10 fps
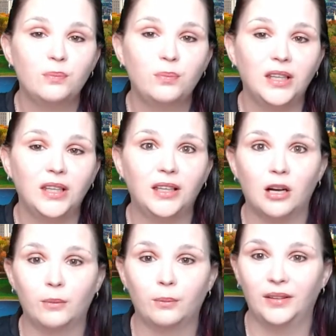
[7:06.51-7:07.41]
be
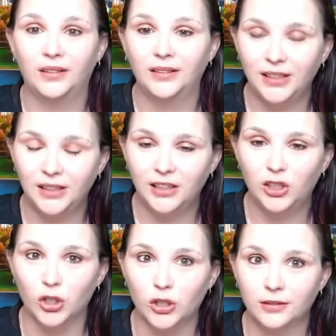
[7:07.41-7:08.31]
completely
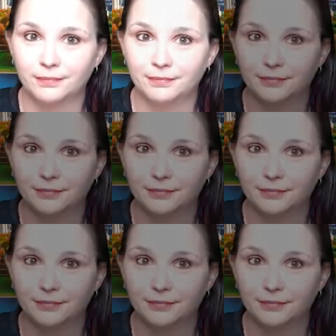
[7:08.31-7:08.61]
cooked.